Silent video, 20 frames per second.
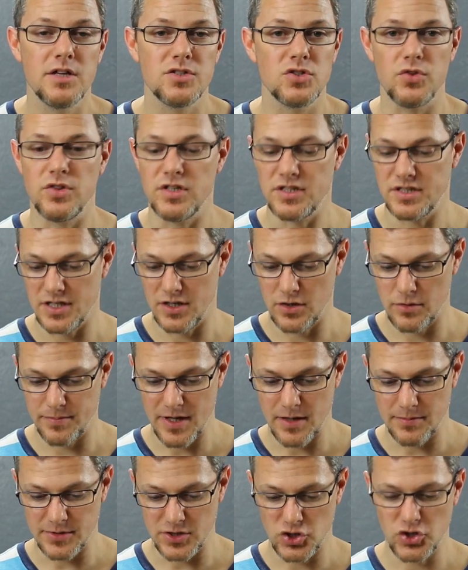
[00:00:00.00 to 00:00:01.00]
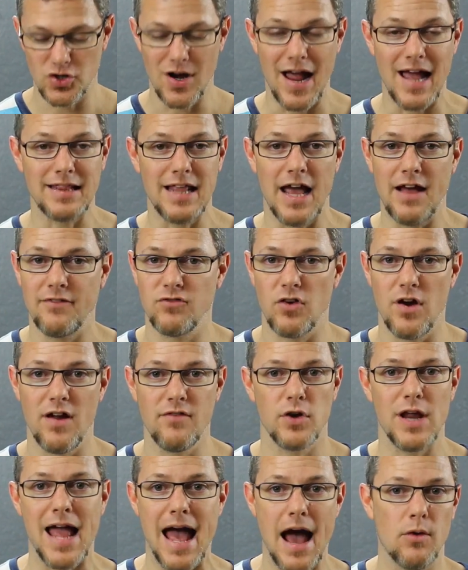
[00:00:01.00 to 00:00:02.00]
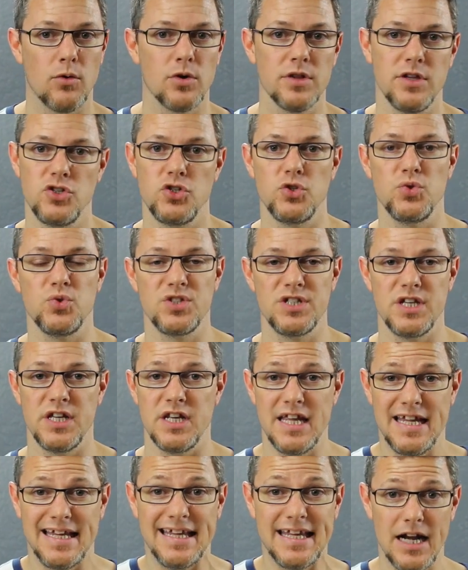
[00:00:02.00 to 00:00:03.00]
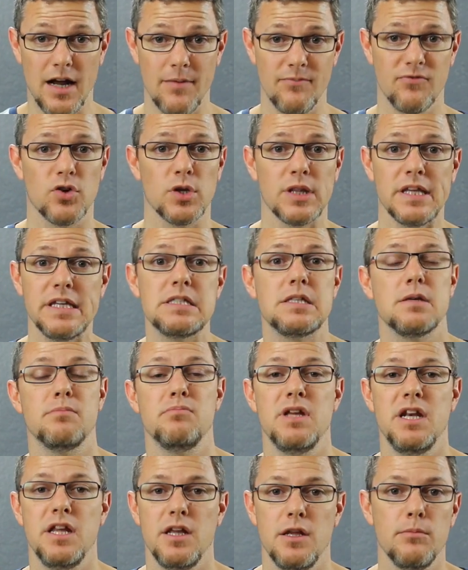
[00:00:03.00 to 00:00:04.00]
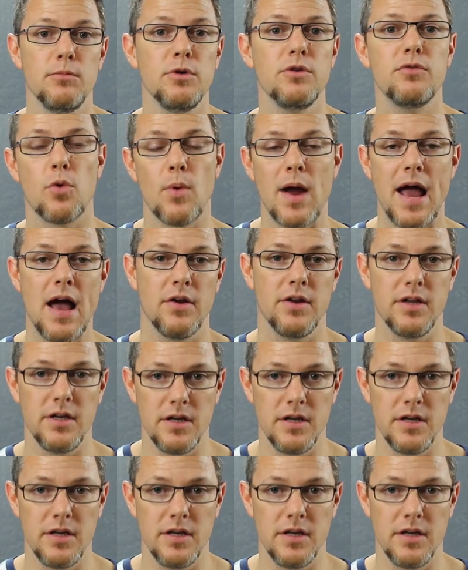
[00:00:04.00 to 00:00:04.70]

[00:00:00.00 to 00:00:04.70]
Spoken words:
So this thing will be able to track that. For every hour that you sit, get up for at least a minute and move around.